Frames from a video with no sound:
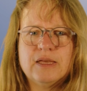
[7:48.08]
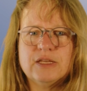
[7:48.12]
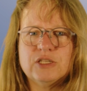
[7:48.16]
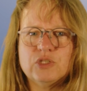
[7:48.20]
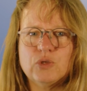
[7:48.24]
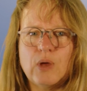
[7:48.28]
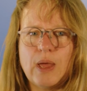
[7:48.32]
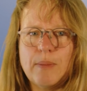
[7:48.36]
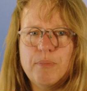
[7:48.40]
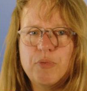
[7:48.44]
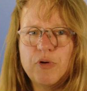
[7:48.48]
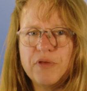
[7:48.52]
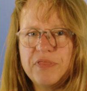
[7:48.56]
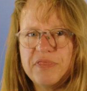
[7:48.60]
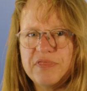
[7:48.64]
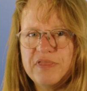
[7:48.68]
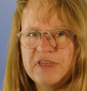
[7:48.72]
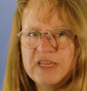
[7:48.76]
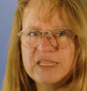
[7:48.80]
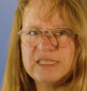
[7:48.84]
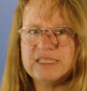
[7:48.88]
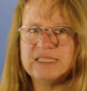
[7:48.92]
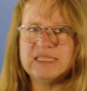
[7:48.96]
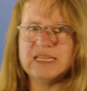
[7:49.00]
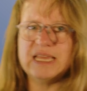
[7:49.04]
So I put
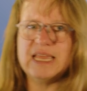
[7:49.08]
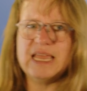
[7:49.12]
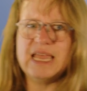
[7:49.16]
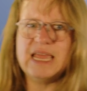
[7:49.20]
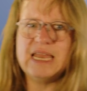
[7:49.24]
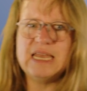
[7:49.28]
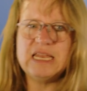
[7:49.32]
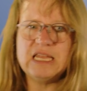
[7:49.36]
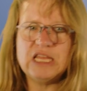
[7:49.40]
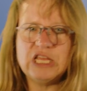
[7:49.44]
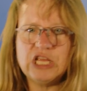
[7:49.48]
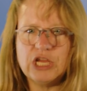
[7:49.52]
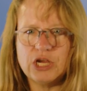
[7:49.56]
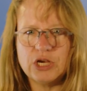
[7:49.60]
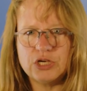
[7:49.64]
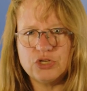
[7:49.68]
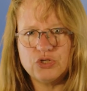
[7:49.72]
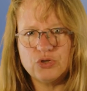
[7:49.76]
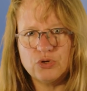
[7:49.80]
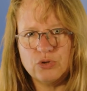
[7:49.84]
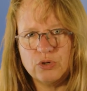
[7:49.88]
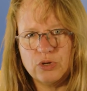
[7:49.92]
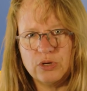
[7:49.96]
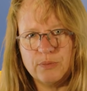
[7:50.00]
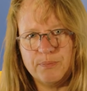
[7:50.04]
this in here
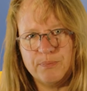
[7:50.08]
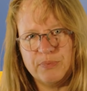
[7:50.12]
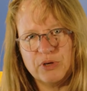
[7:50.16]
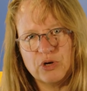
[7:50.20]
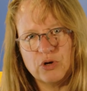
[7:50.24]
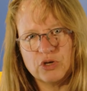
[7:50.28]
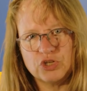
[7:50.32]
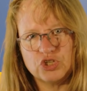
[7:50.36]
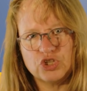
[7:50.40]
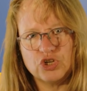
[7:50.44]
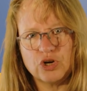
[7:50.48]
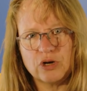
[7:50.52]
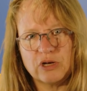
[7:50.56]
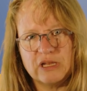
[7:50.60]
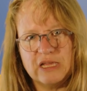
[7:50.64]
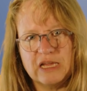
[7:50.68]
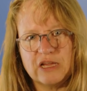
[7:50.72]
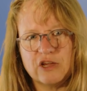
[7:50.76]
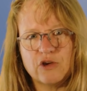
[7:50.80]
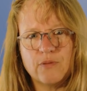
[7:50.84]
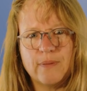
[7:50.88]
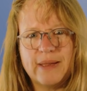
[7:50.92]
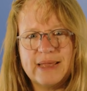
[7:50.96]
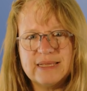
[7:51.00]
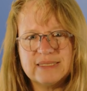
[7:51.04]
because Shockley
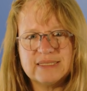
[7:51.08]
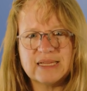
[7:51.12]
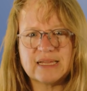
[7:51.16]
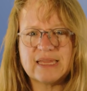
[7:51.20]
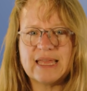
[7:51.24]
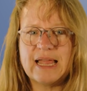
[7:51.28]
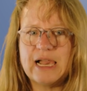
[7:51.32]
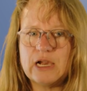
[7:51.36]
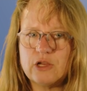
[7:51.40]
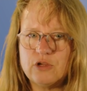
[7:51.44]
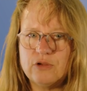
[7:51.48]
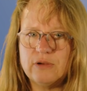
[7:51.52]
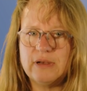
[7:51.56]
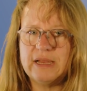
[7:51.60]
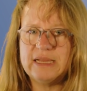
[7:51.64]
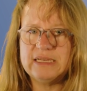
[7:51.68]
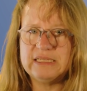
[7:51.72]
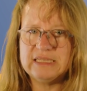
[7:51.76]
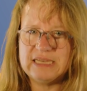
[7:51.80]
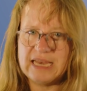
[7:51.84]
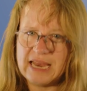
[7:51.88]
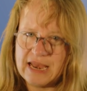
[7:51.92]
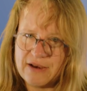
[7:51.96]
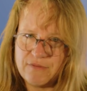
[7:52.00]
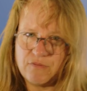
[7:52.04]
and Quasar
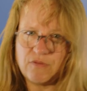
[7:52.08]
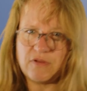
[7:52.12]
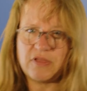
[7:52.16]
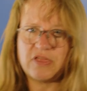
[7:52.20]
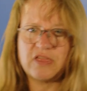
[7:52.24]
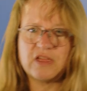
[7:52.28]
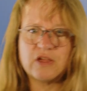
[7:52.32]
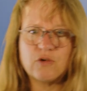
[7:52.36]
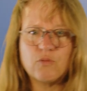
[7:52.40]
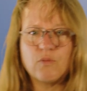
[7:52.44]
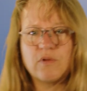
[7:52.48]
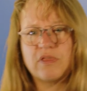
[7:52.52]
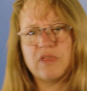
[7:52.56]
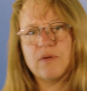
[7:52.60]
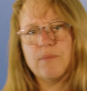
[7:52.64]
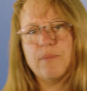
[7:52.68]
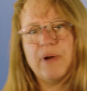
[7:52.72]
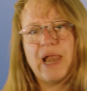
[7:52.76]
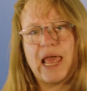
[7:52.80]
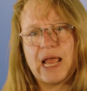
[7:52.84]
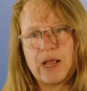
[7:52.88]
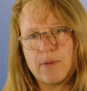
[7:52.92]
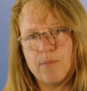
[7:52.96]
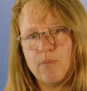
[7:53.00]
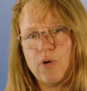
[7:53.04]
calculated everything with a
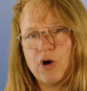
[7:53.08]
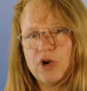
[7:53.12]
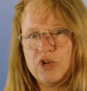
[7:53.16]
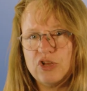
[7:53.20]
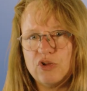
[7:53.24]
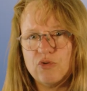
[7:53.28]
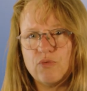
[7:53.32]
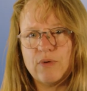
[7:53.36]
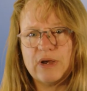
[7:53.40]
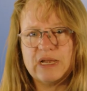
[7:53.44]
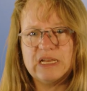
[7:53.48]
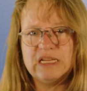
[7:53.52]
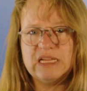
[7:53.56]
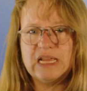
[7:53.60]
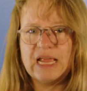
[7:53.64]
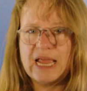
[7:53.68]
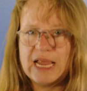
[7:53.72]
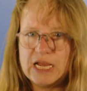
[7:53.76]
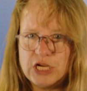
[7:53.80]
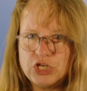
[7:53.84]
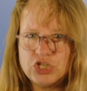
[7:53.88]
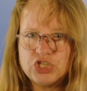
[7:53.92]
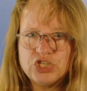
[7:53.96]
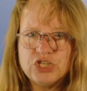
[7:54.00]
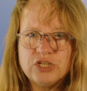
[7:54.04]
black body
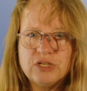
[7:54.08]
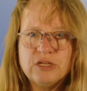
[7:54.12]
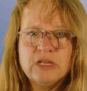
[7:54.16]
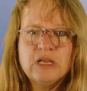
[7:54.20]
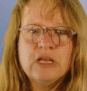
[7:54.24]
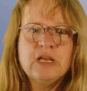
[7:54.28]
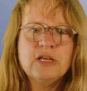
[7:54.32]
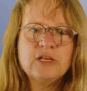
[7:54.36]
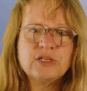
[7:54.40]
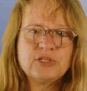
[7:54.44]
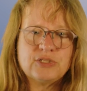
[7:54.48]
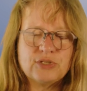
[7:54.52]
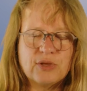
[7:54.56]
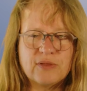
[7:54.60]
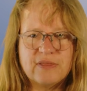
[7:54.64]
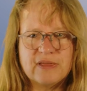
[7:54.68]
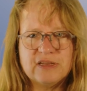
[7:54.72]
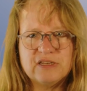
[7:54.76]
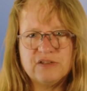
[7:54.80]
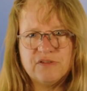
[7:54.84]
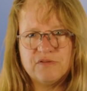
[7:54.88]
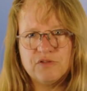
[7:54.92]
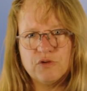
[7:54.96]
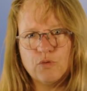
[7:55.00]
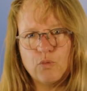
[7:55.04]
radiation, so
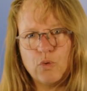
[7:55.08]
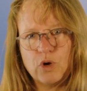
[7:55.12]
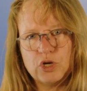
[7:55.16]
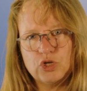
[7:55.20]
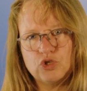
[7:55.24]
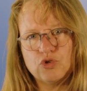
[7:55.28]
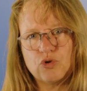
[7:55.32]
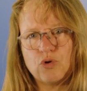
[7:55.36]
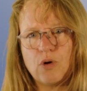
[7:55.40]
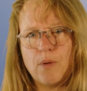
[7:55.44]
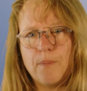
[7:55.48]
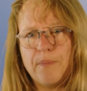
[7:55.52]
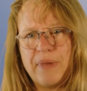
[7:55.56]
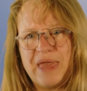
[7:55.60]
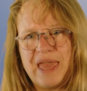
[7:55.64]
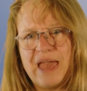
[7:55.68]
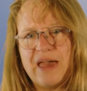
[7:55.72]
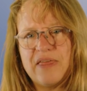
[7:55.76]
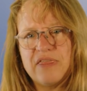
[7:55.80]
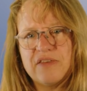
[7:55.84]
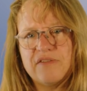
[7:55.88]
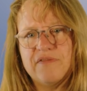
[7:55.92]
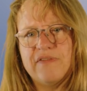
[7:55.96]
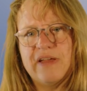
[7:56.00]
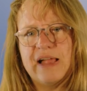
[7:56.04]
that if you want to
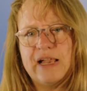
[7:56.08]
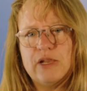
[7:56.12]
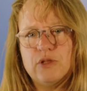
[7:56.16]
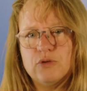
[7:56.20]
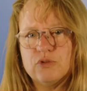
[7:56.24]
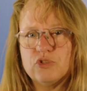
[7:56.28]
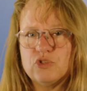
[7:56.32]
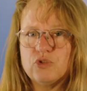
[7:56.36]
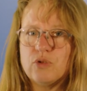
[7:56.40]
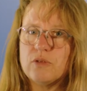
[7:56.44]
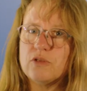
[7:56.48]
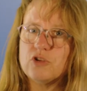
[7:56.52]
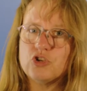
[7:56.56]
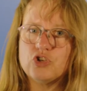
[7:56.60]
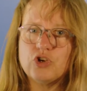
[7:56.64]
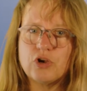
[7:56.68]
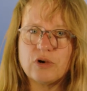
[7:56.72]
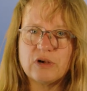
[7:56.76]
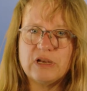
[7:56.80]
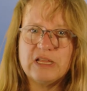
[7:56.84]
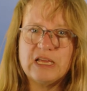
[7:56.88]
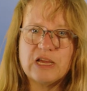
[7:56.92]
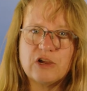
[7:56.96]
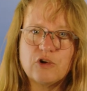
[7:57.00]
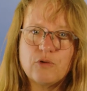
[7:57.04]
compare the values to the
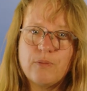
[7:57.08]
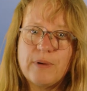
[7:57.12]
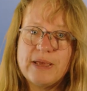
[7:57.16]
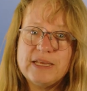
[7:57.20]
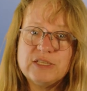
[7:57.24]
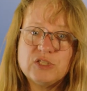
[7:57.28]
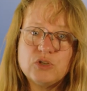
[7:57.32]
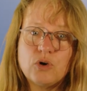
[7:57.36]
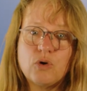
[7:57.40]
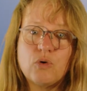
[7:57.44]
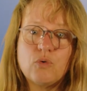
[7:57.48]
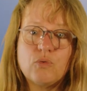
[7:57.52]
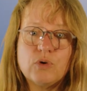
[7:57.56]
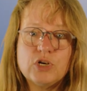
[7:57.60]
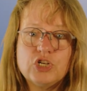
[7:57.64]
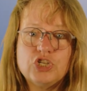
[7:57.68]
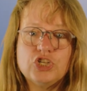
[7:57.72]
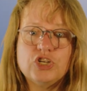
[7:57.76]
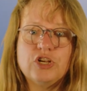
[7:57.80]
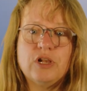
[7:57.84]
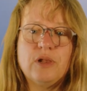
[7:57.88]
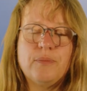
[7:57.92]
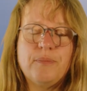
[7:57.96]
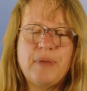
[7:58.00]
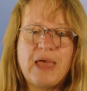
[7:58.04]
Shockley and Quasar
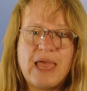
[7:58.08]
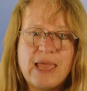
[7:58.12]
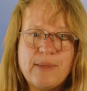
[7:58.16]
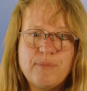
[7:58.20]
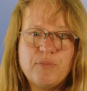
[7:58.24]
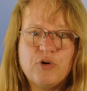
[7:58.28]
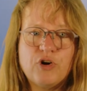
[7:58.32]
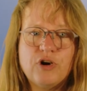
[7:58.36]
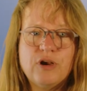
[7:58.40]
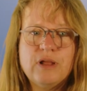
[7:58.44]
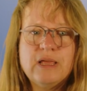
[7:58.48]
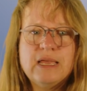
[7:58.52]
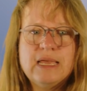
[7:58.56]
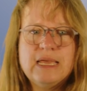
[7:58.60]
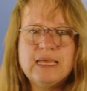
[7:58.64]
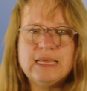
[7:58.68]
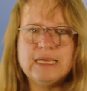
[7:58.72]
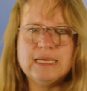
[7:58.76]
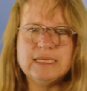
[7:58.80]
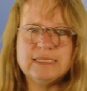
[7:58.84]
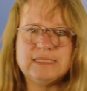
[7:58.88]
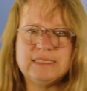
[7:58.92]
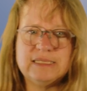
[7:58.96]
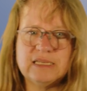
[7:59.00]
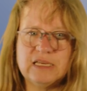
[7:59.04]
original paper,
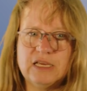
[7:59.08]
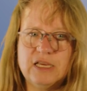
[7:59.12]
it's